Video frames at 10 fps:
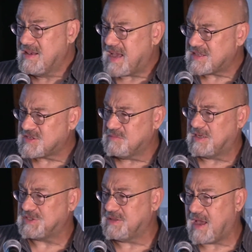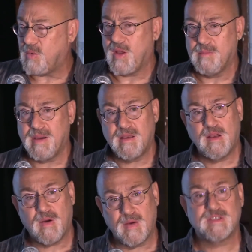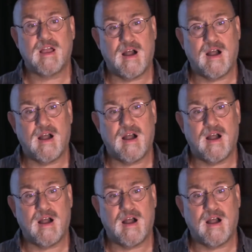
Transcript: Not so much in that way, but you know, I was